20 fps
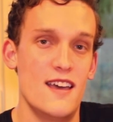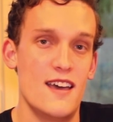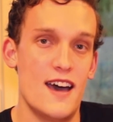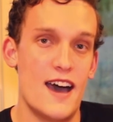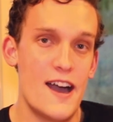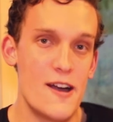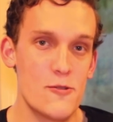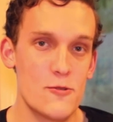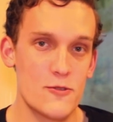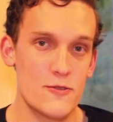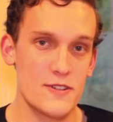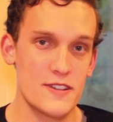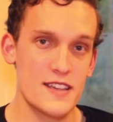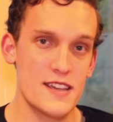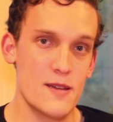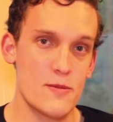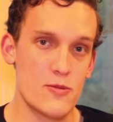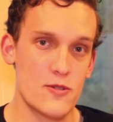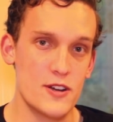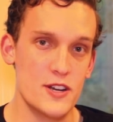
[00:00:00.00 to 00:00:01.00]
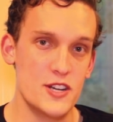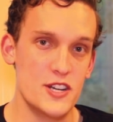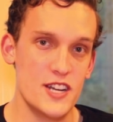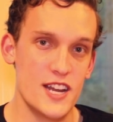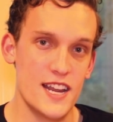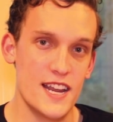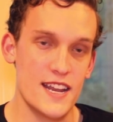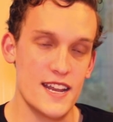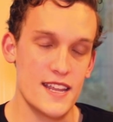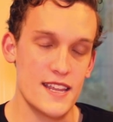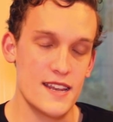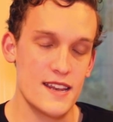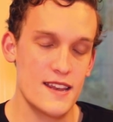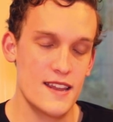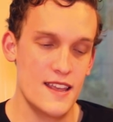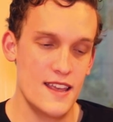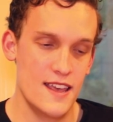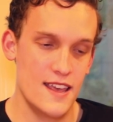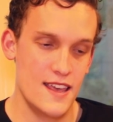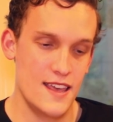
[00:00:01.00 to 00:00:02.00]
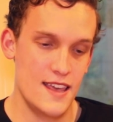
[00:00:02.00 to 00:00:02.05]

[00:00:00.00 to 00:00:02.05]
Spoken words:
I will really appreciate it.